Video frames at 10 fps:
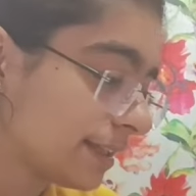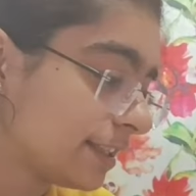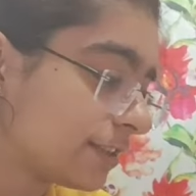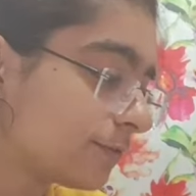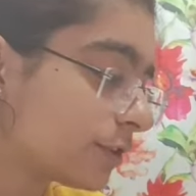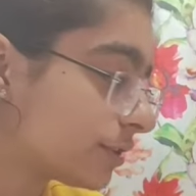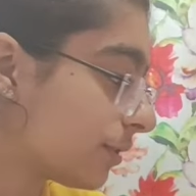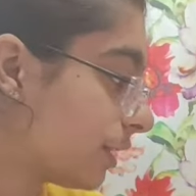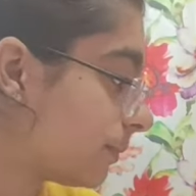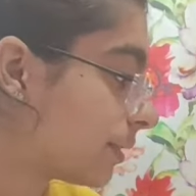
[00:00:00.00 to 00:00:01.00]
this was
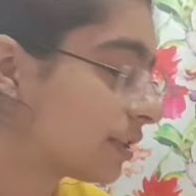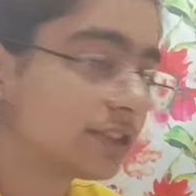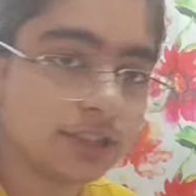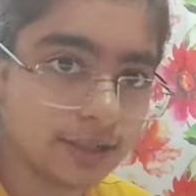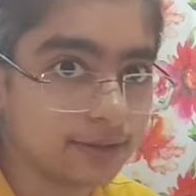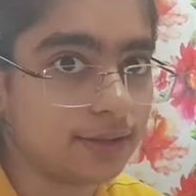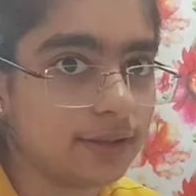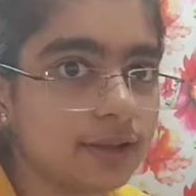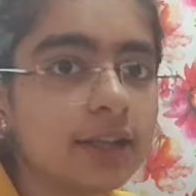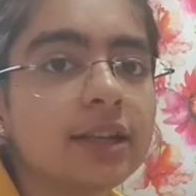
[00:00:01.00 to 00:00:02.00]
all about the general.
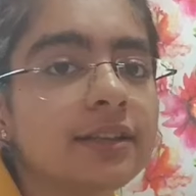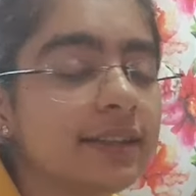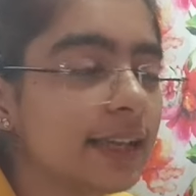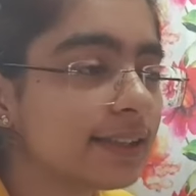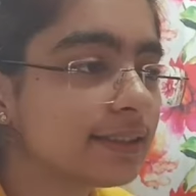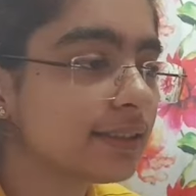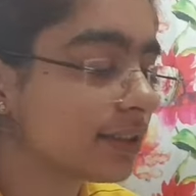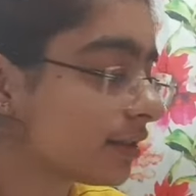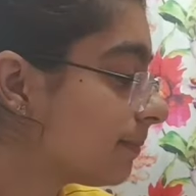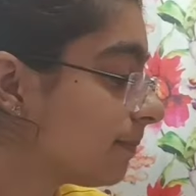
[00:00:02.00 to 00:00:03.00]
Next,
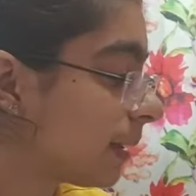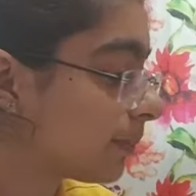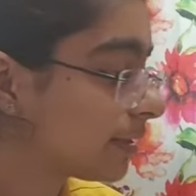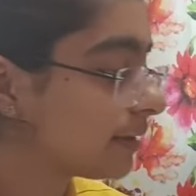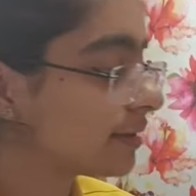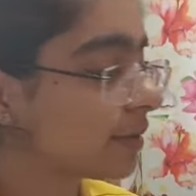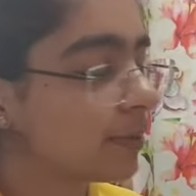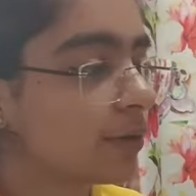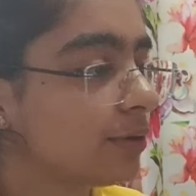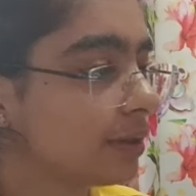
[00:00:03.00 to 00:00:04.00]
some people say
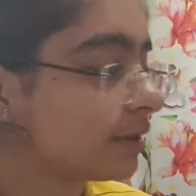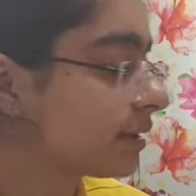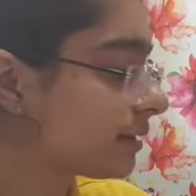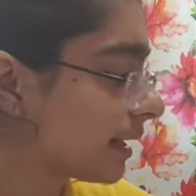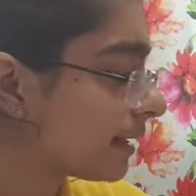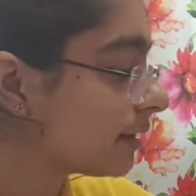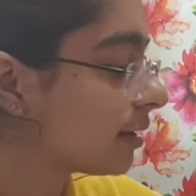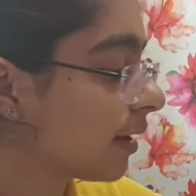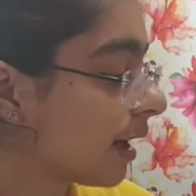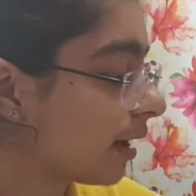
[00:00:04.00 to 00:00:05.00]
about the
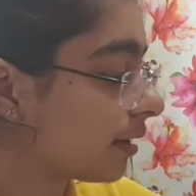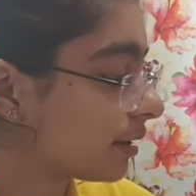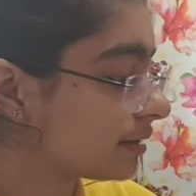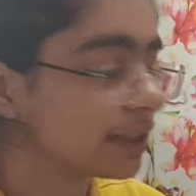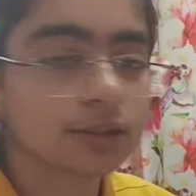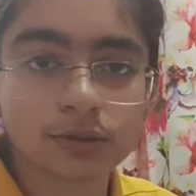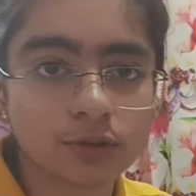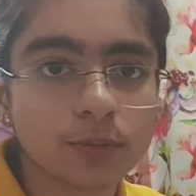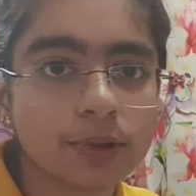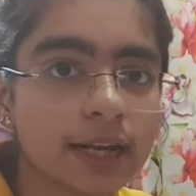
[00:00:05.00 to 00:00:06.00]

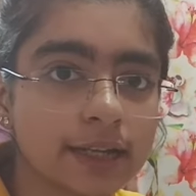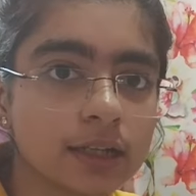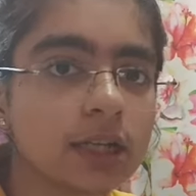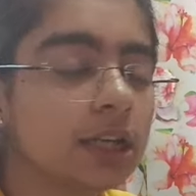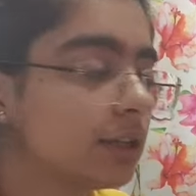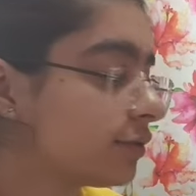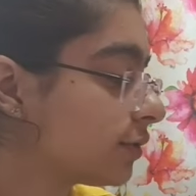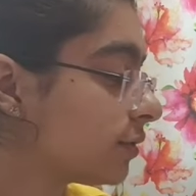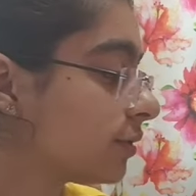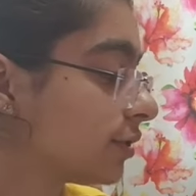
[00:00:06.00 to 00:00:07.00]
stethoscope, right?
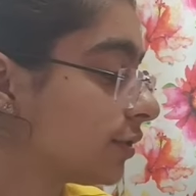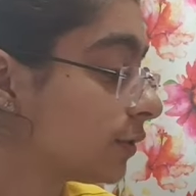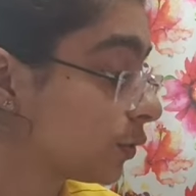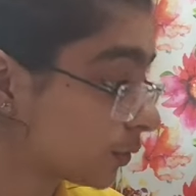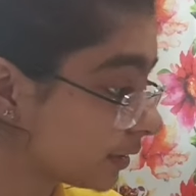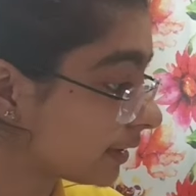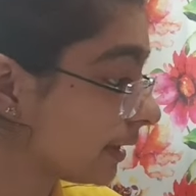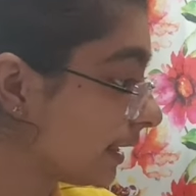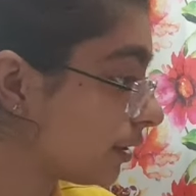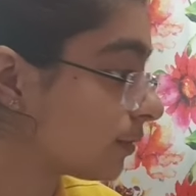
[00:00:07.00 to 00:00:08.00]
So you don't
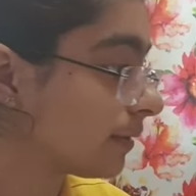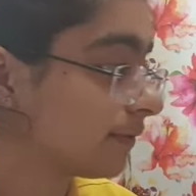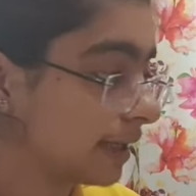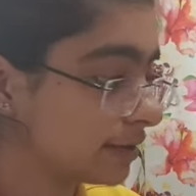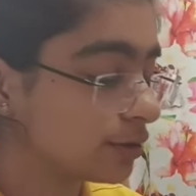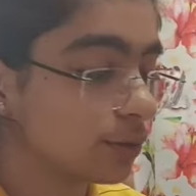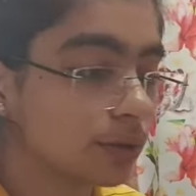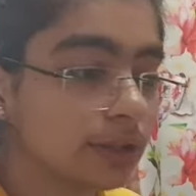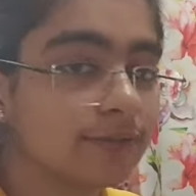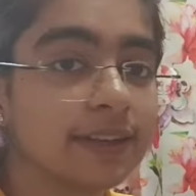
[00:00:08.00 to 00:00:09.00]
need to invest
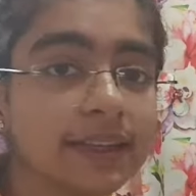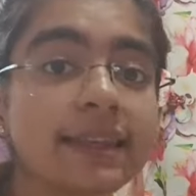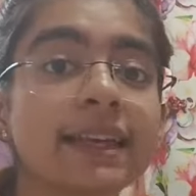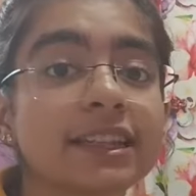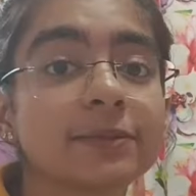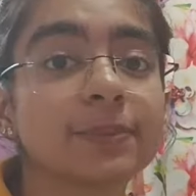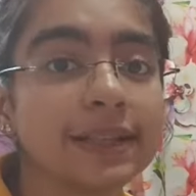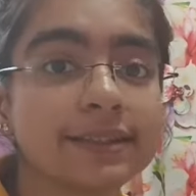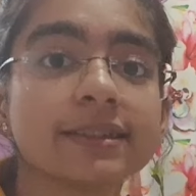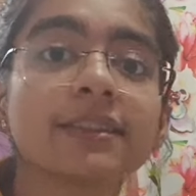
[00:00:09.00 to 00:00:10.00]
on a very
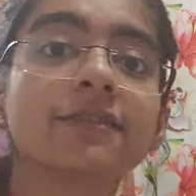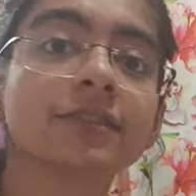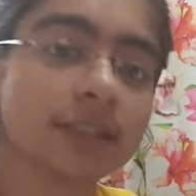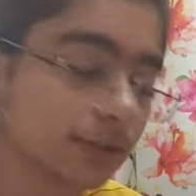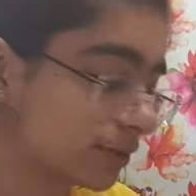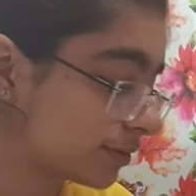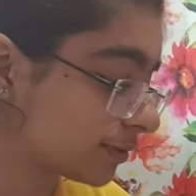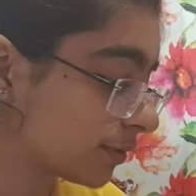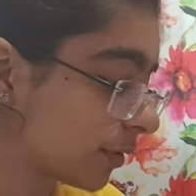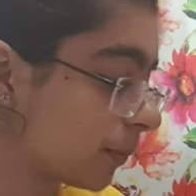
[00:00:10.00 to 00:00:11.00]
expensive
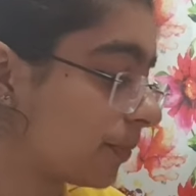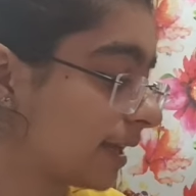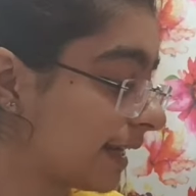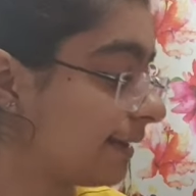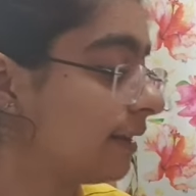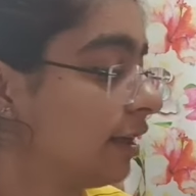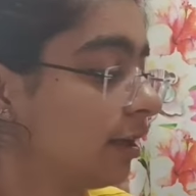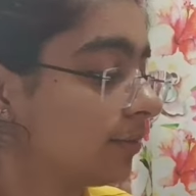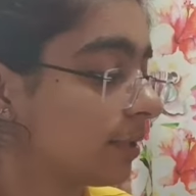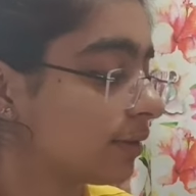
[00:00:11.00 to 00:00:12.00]
stethoscope, right?
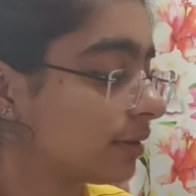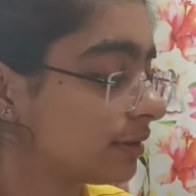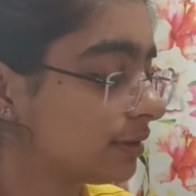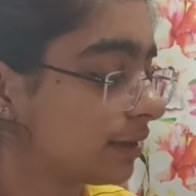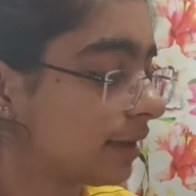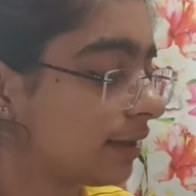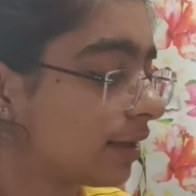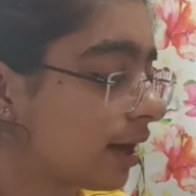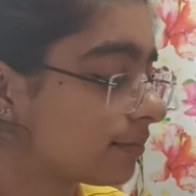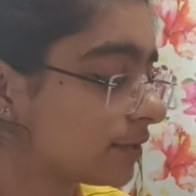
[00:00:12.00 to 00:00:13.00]
Because it
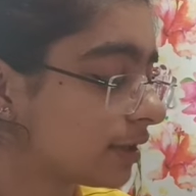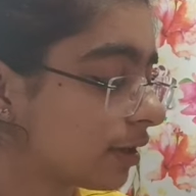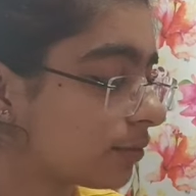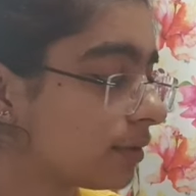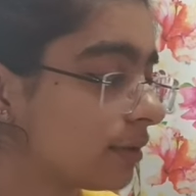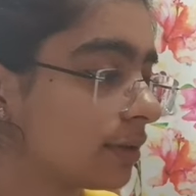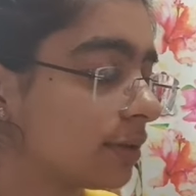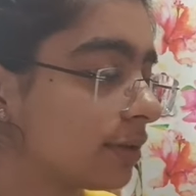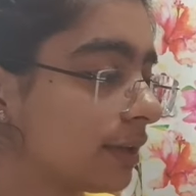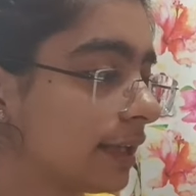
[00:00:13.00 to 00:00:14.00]
comes around
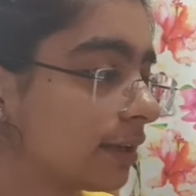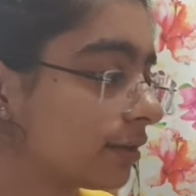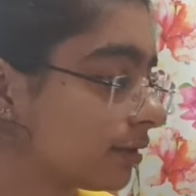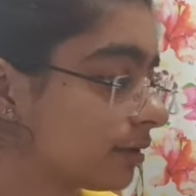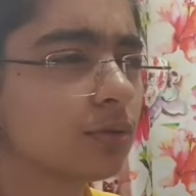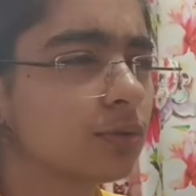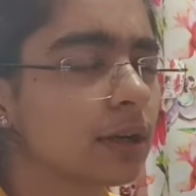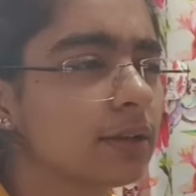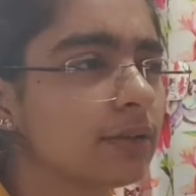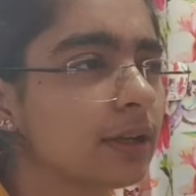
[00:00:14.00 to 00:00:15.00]

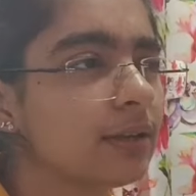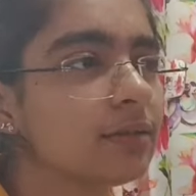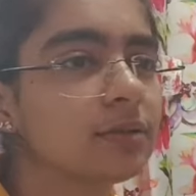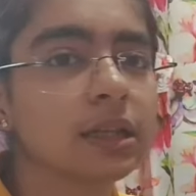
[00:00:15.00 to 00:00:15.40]
200-300,